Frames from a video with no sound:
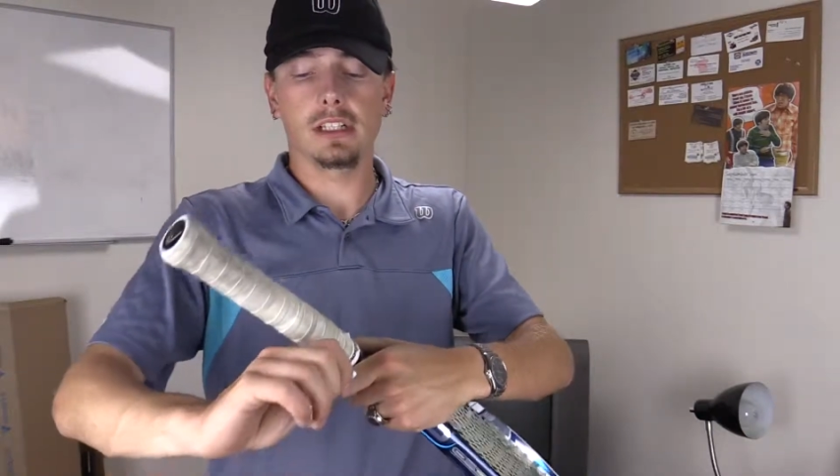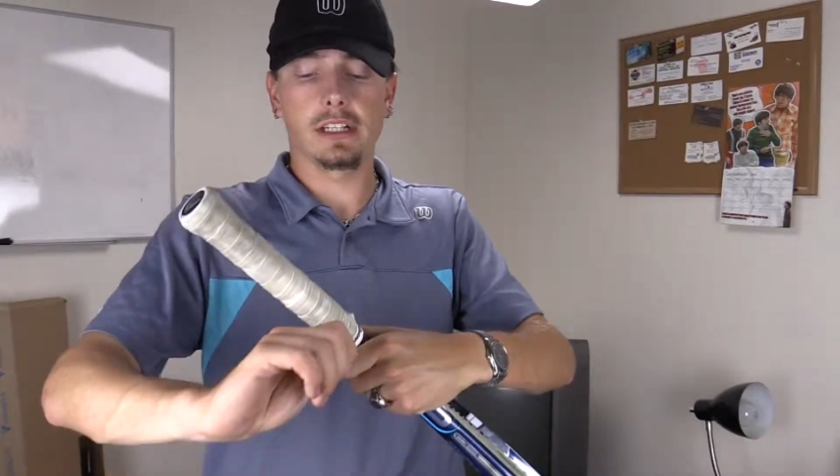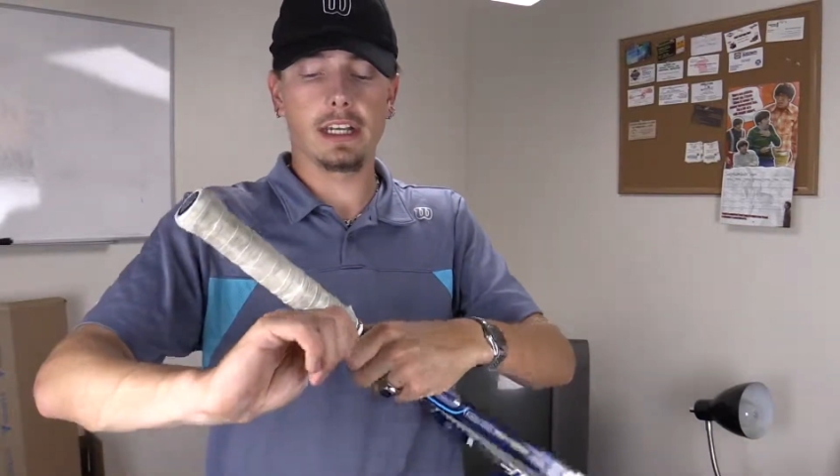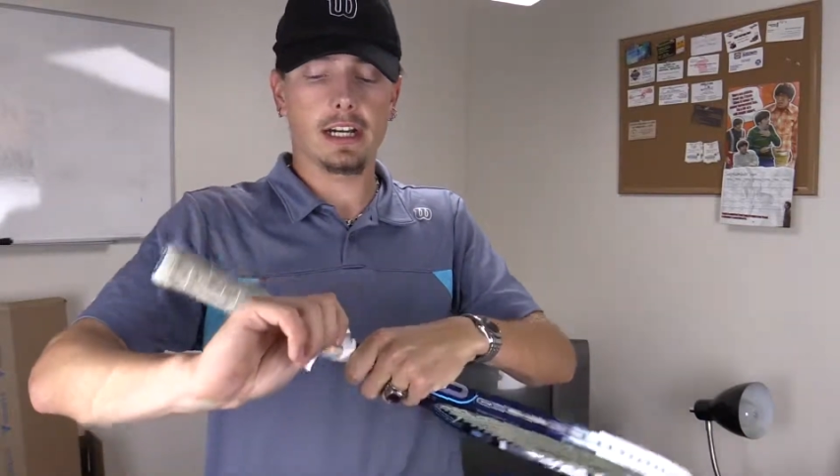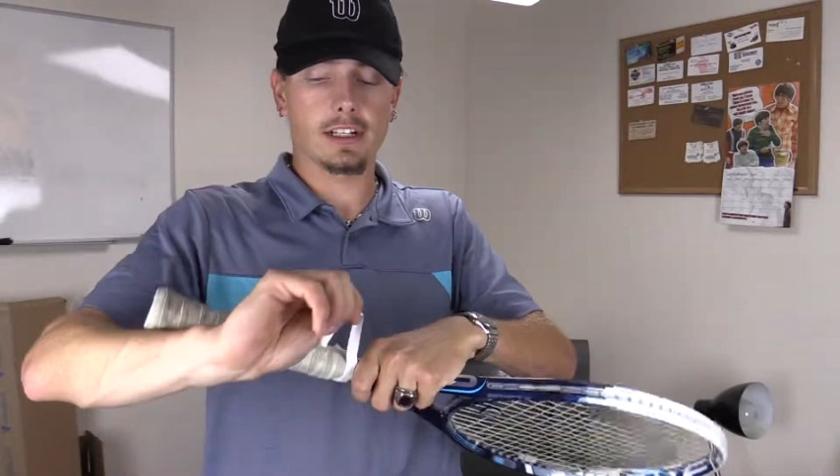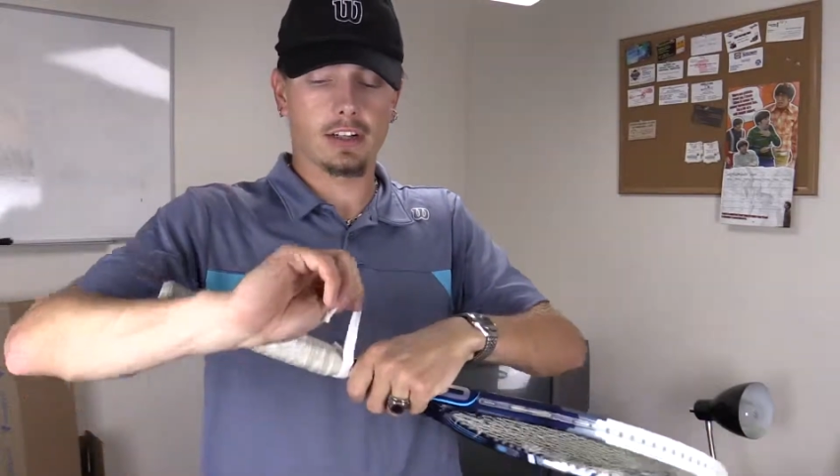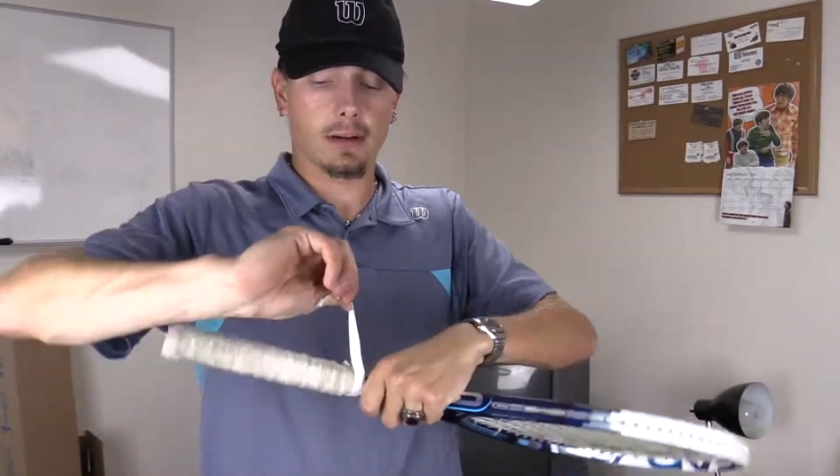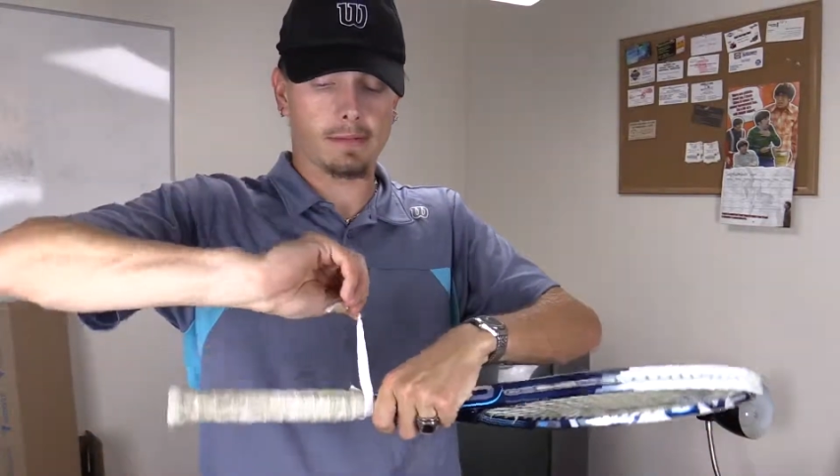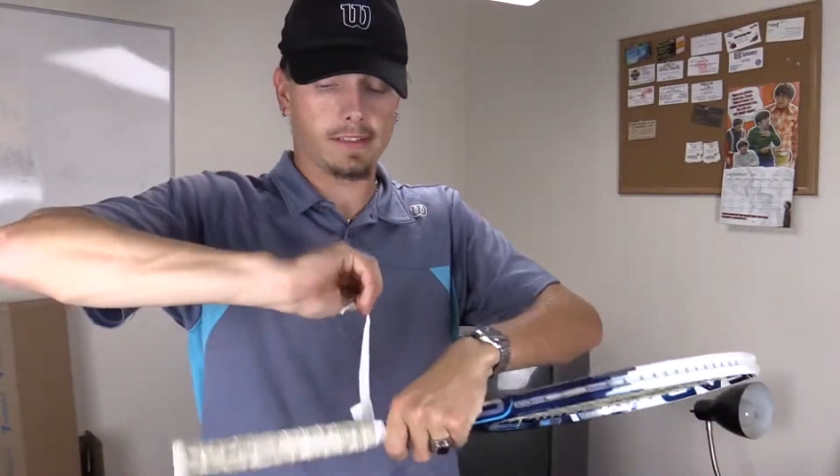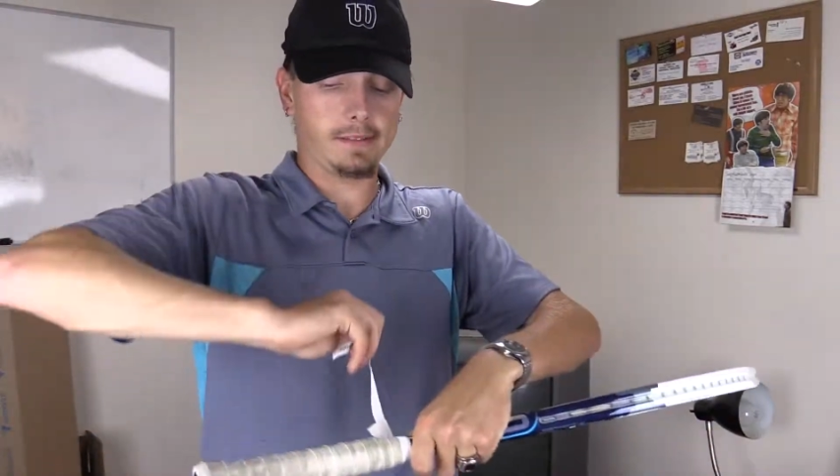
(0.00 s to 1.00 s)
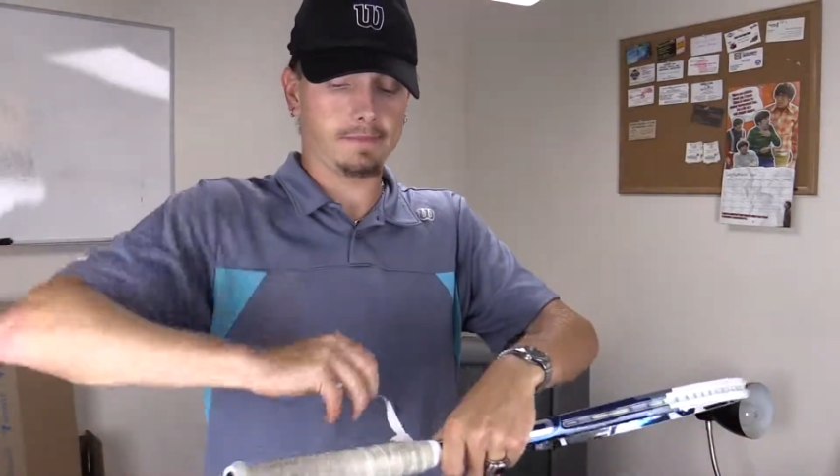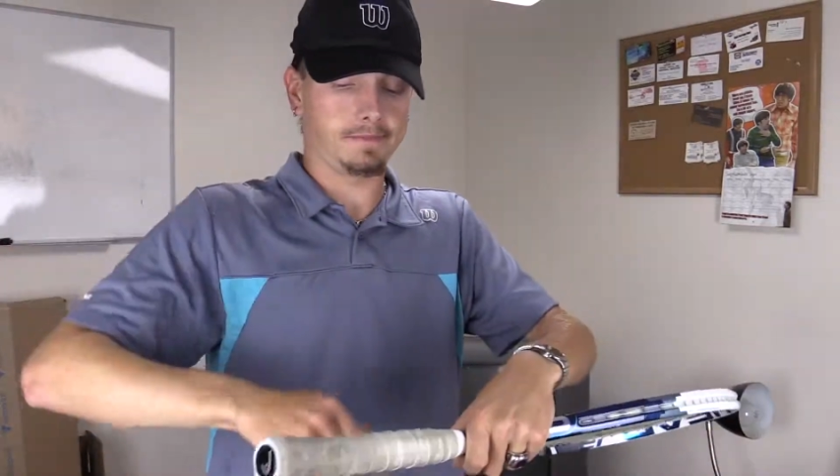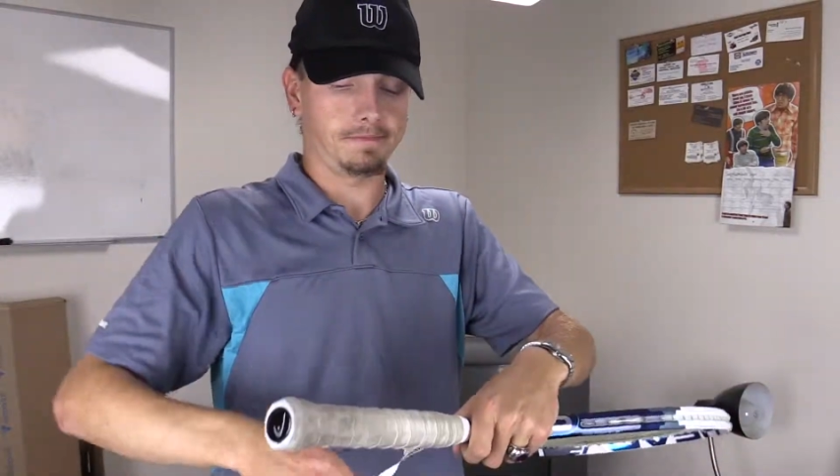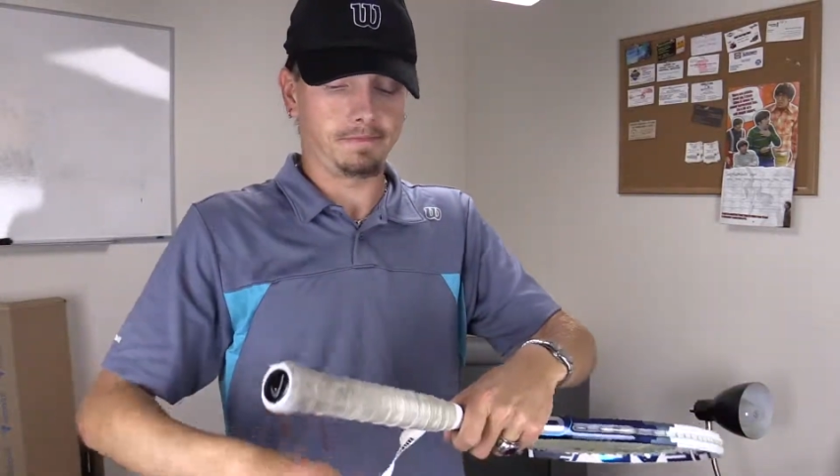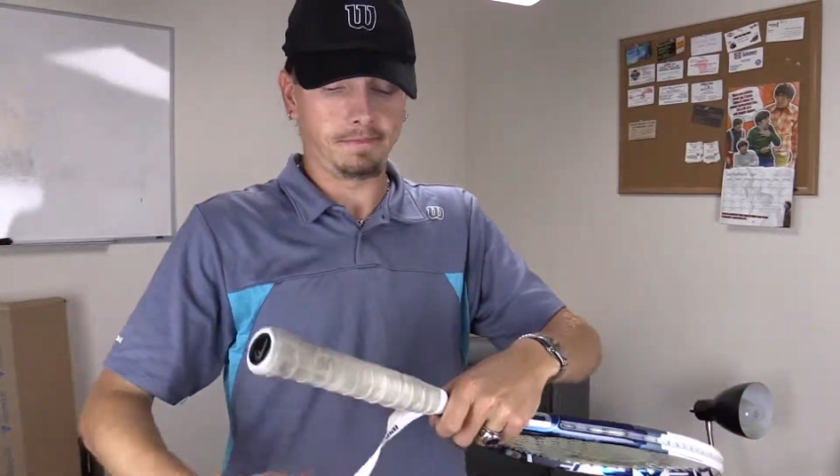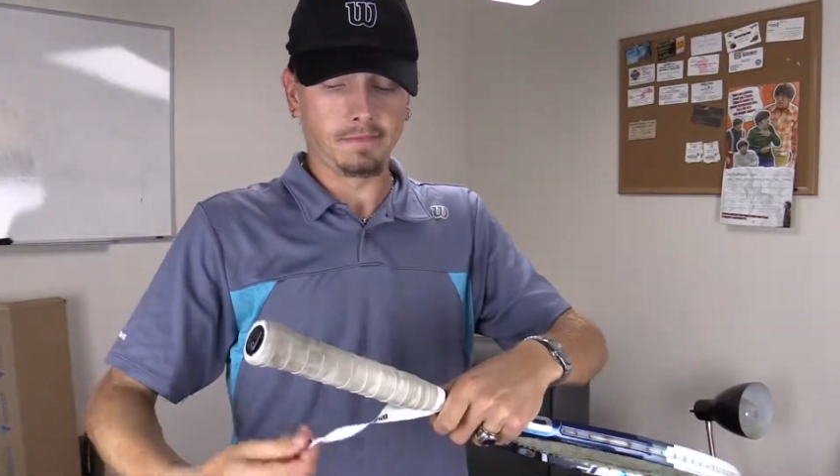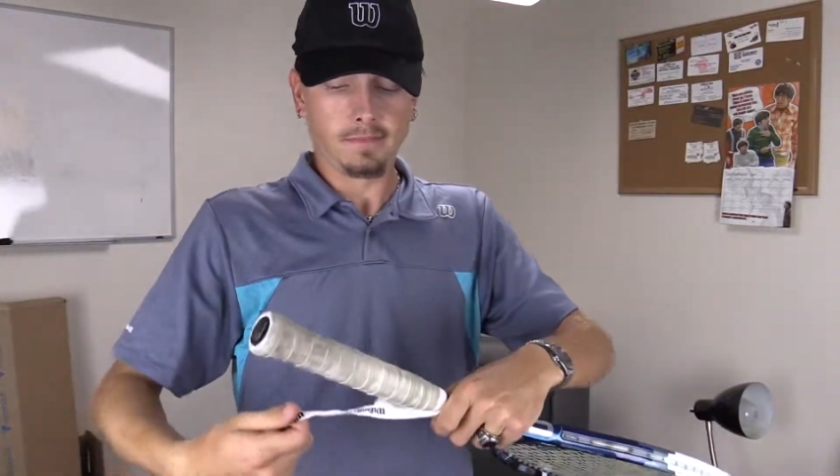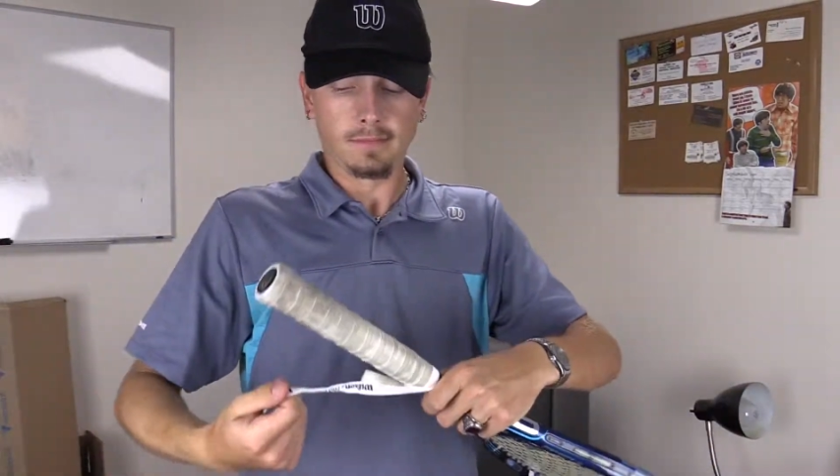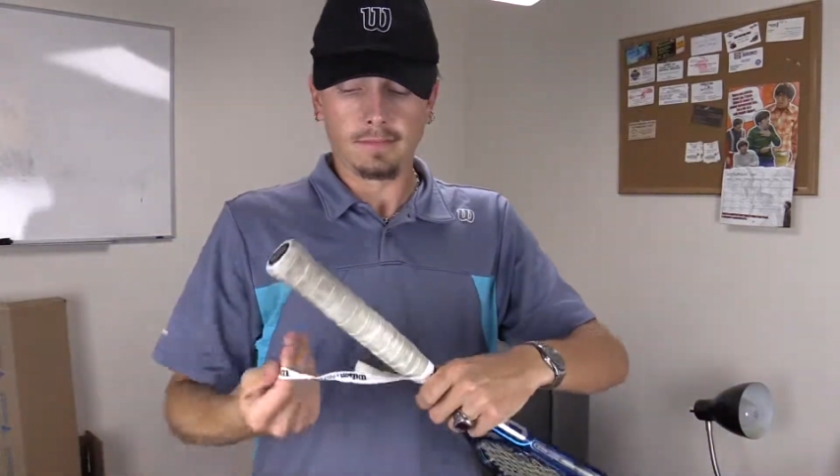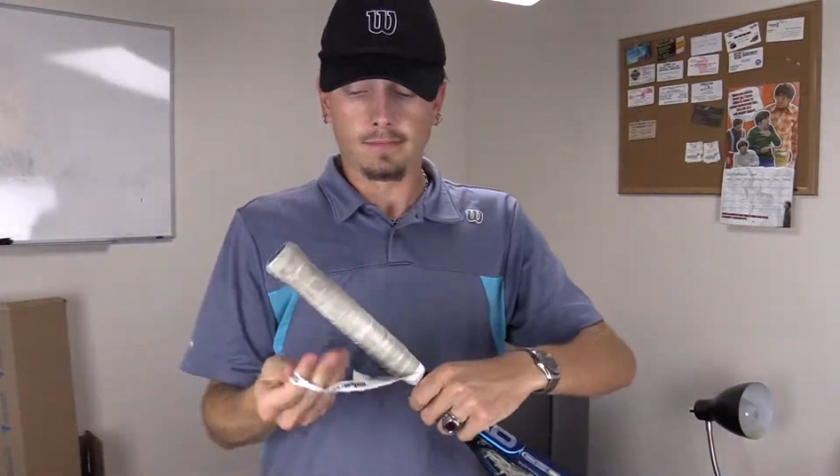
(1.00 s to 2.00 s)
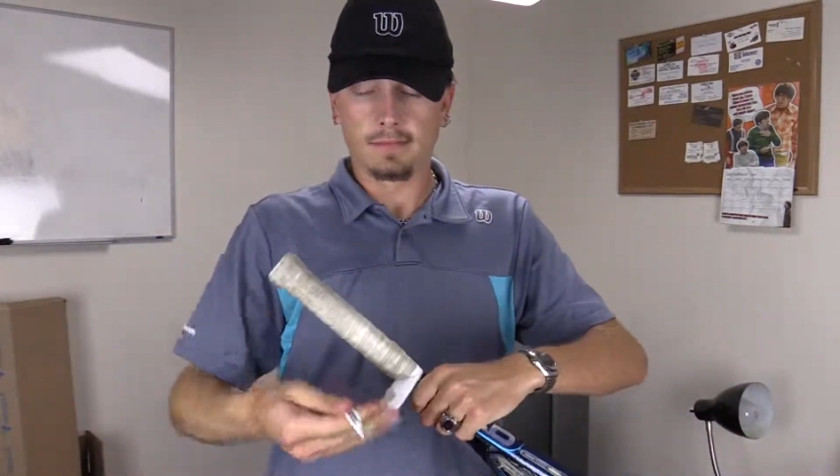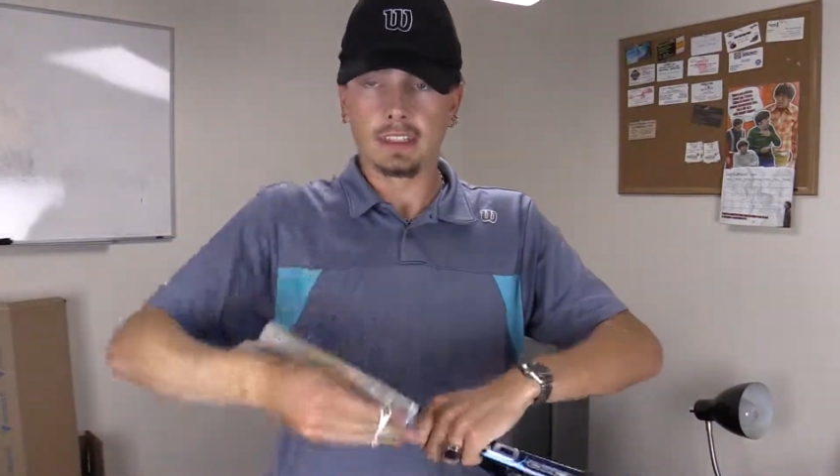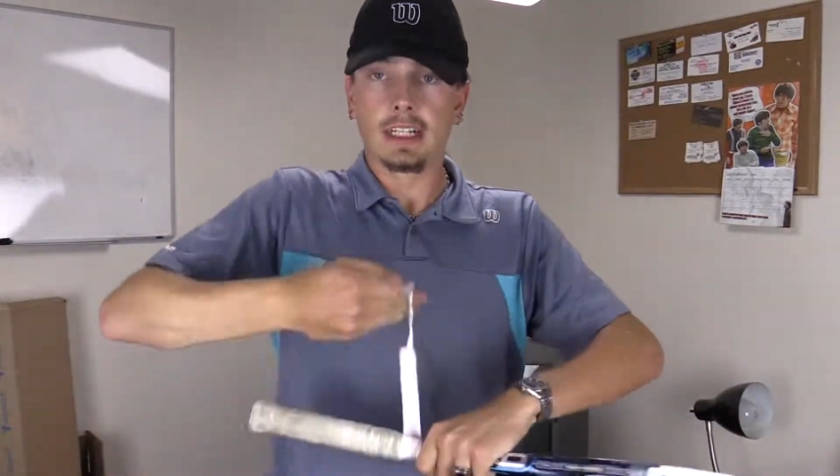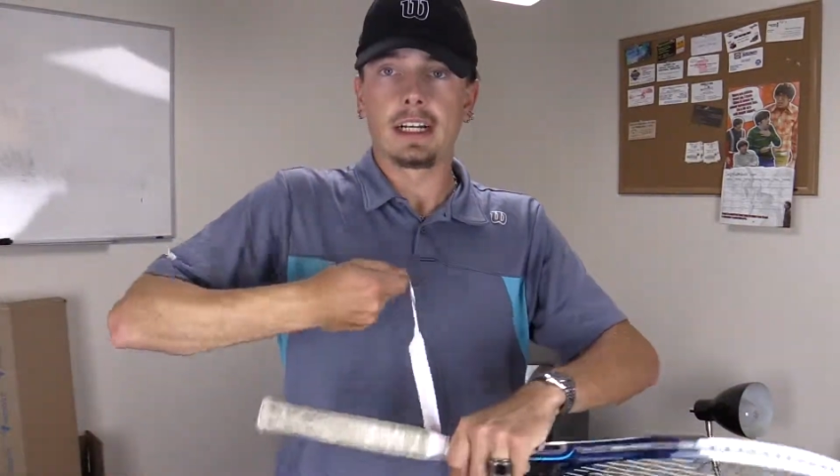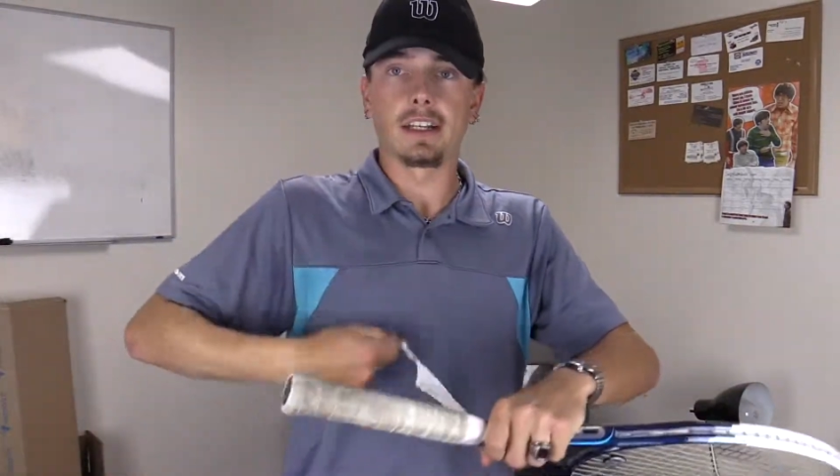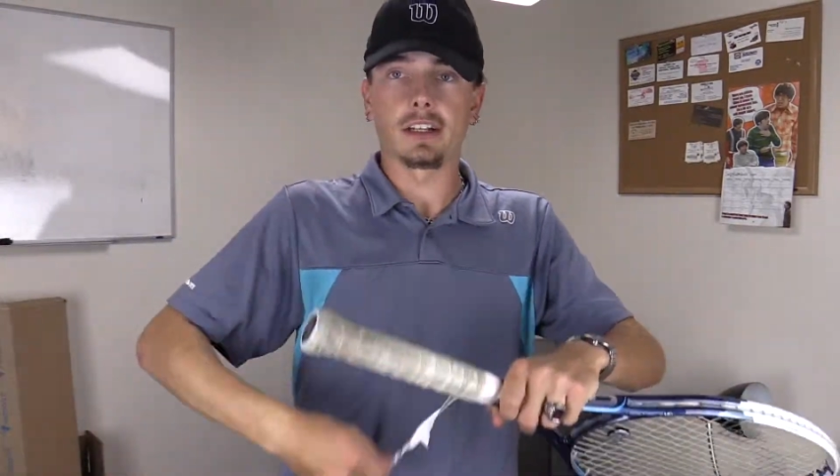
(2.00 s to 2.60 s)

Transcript: the top of it. And